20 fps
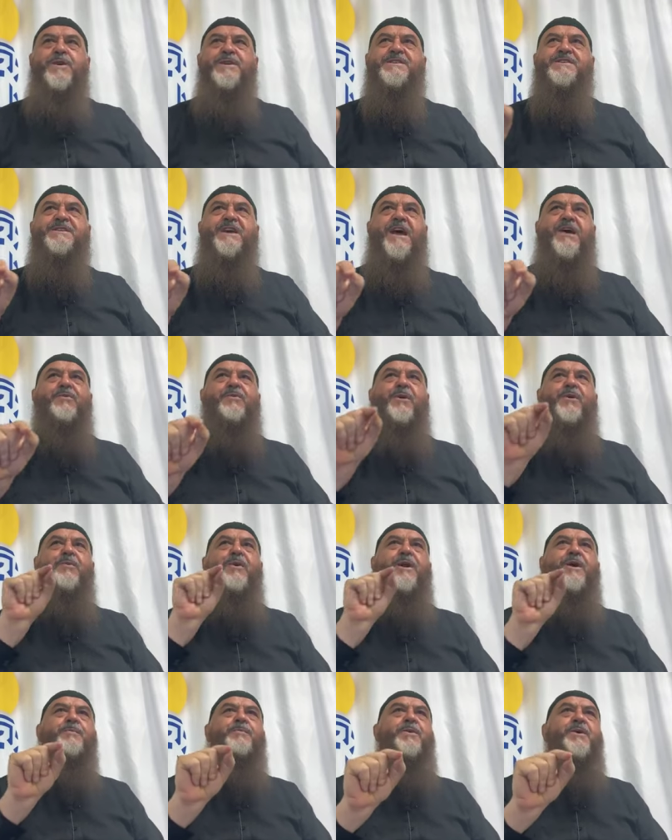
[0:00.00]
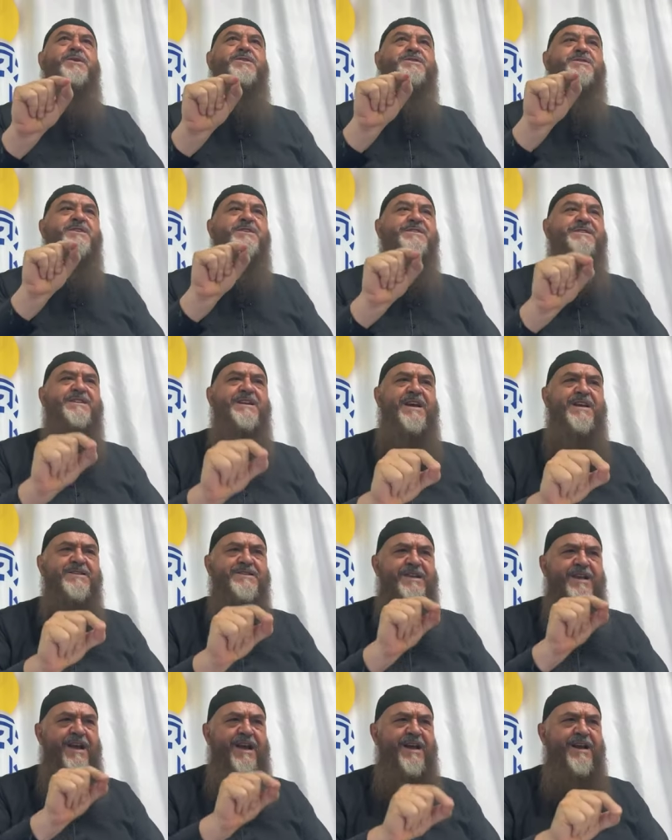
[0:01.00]
we say when, when a person
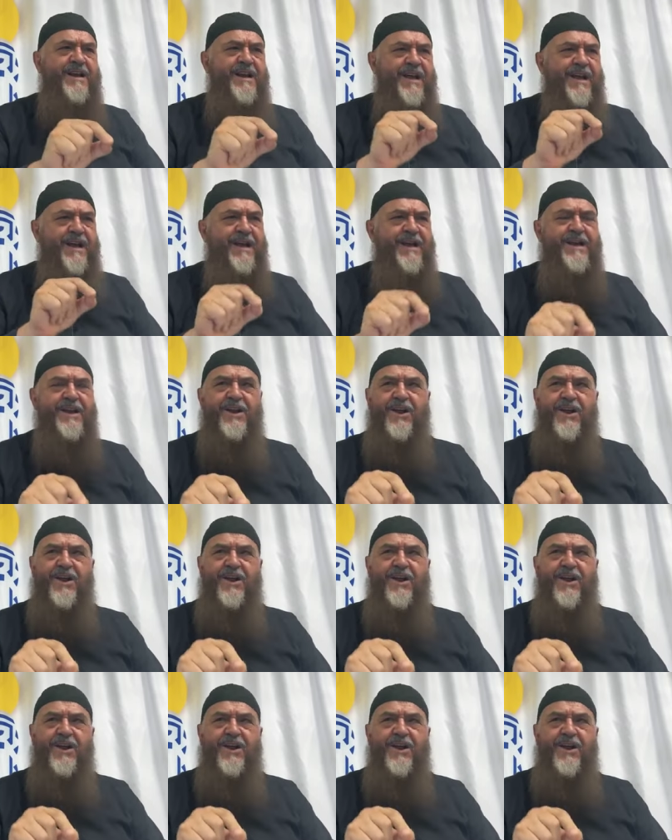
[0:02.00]
says La ilaha